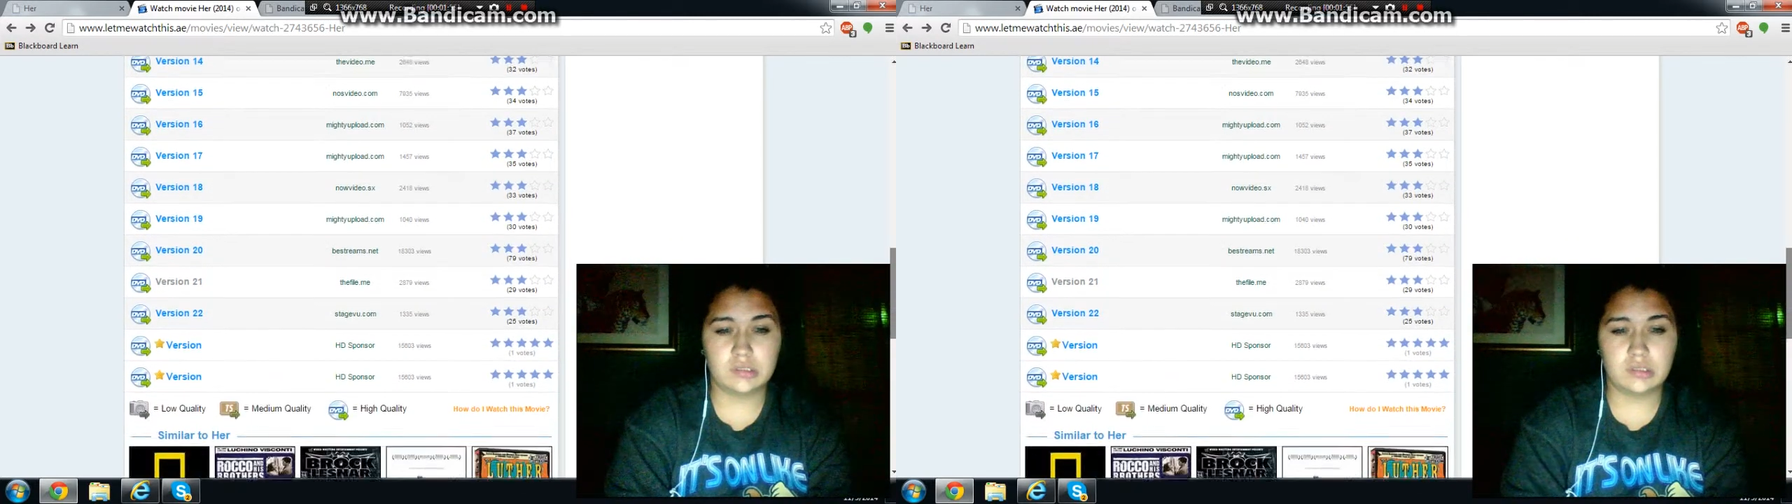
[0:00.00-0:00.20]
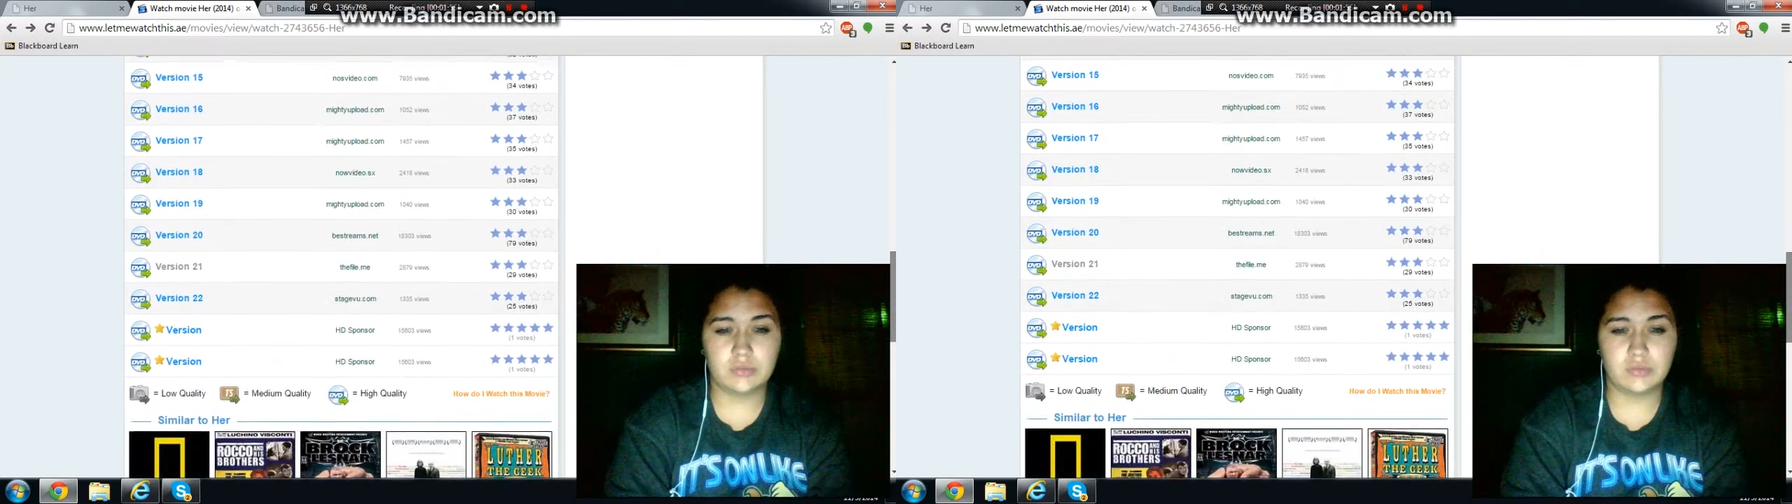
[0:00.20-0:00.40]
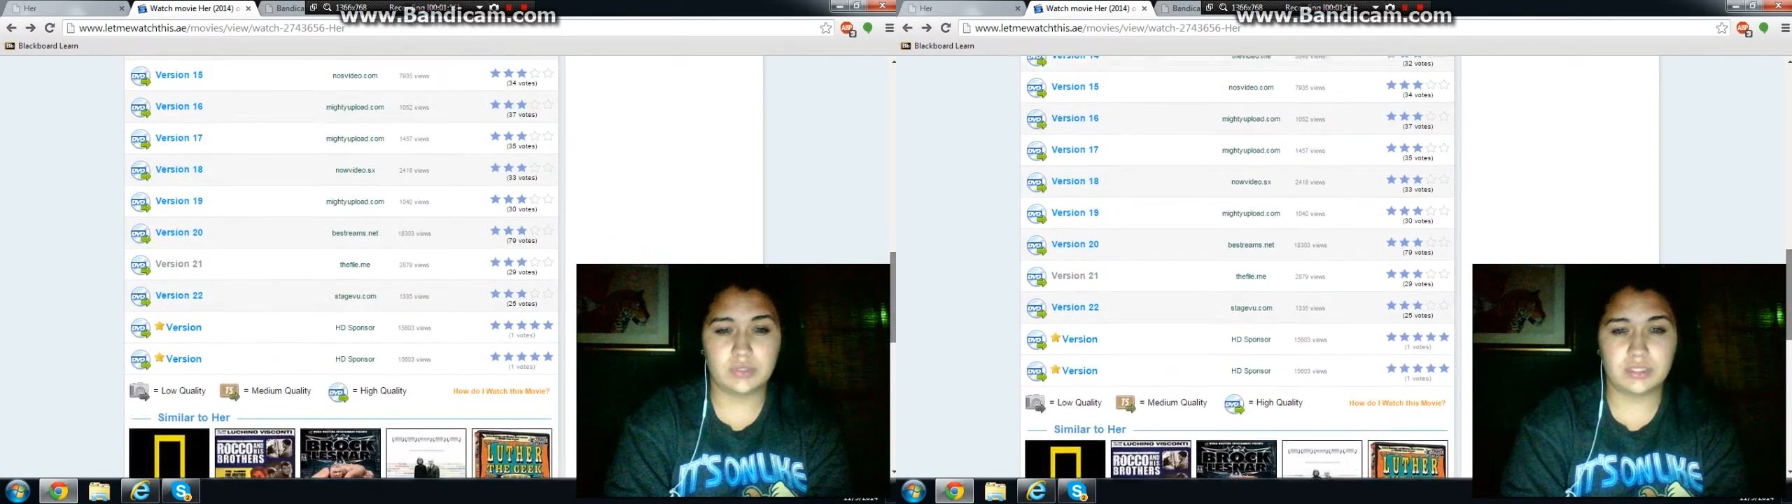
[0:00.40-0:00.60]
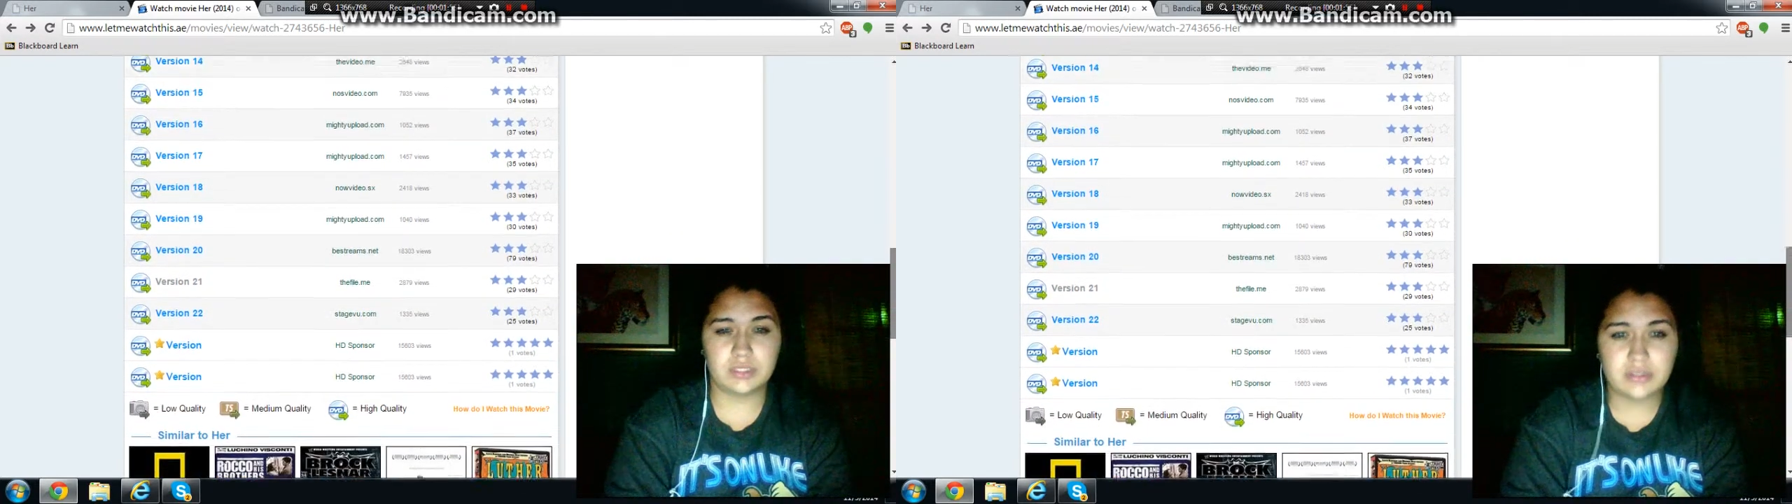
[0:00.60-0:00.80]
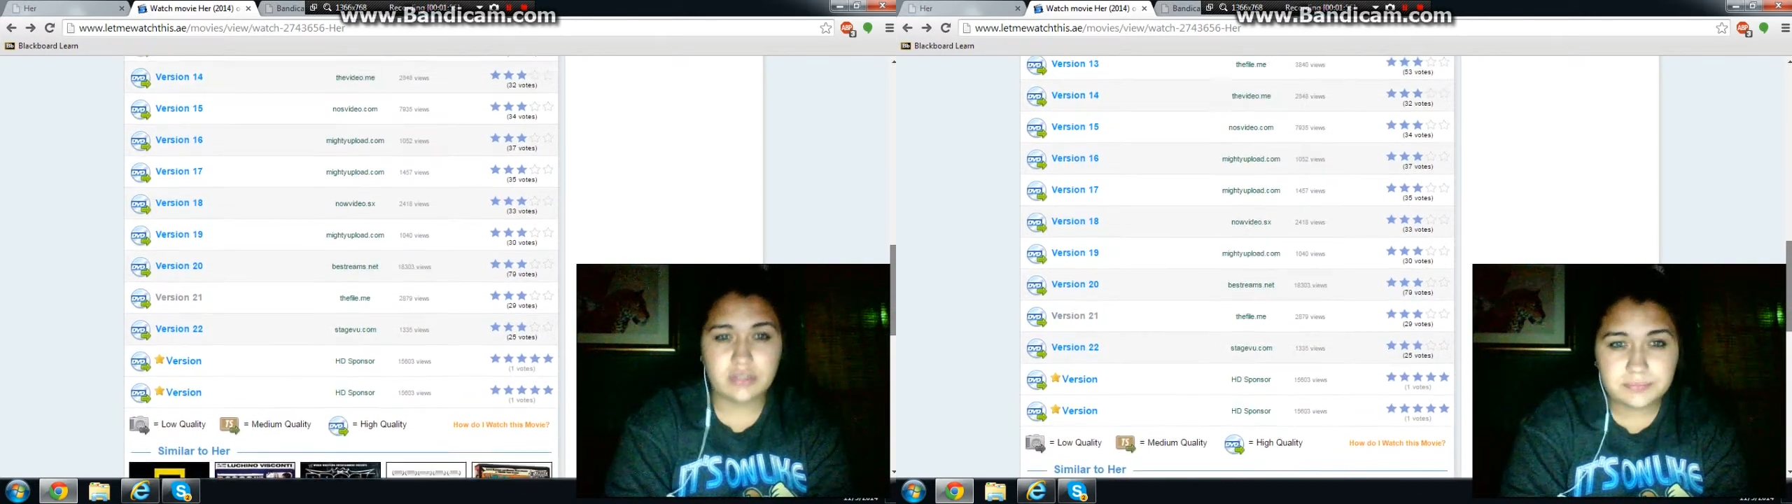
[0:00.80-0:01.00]
what is it
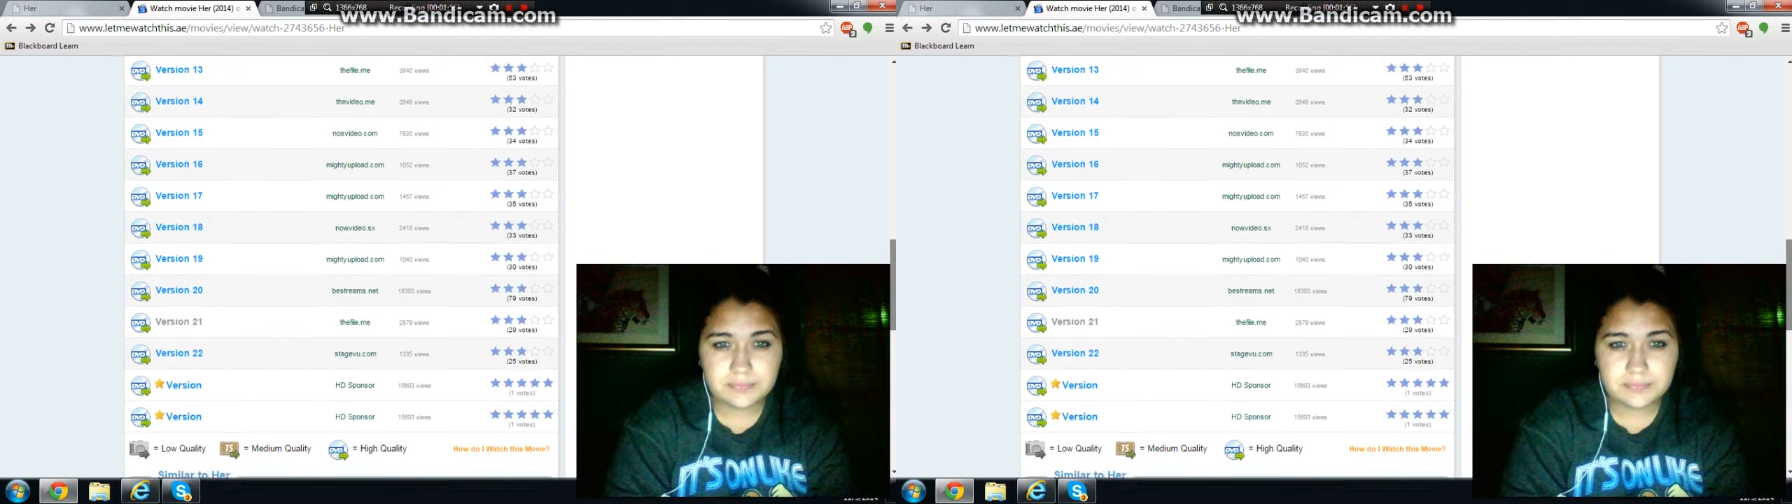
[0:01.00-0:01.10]
called?